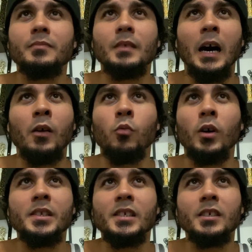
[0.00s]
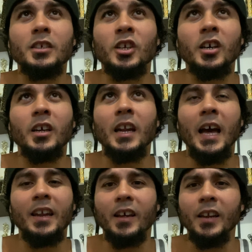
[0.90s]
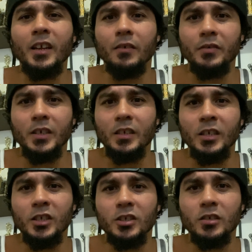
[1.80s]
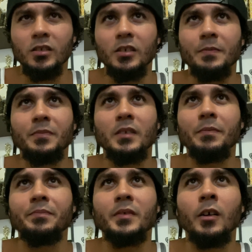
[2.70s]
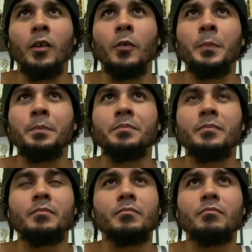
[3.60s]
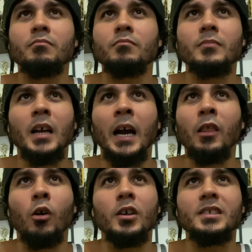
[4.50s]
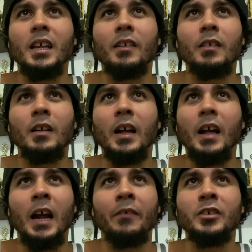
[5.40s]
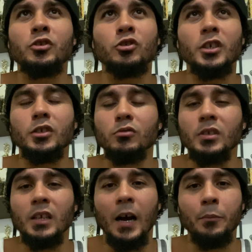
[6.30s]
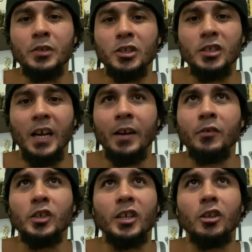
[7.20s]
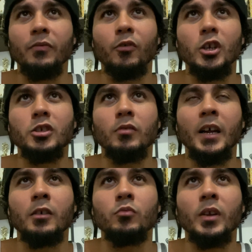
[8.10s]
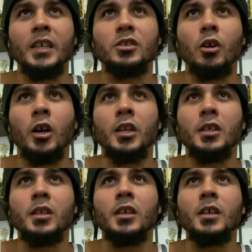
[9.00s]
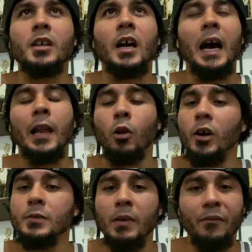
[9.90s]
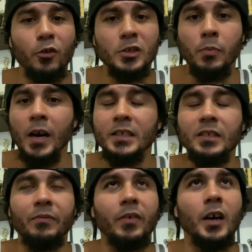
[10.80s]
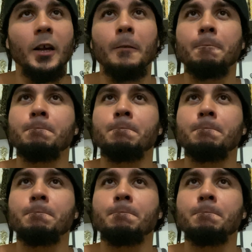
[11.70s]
I wasn't good at any of it initially. I lost every jiu-jitsu competition I ever did in the first round when I started. I lost my first boxing fight.